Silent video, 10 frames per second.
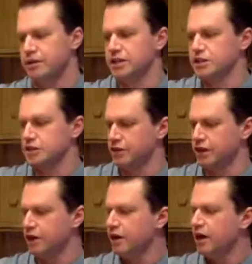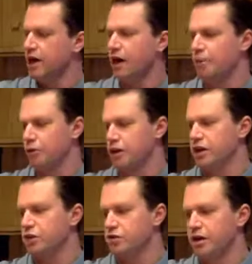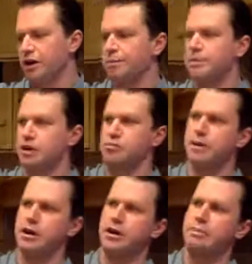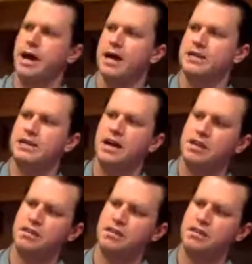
Additionally, we're going to use a mixed berry bag today.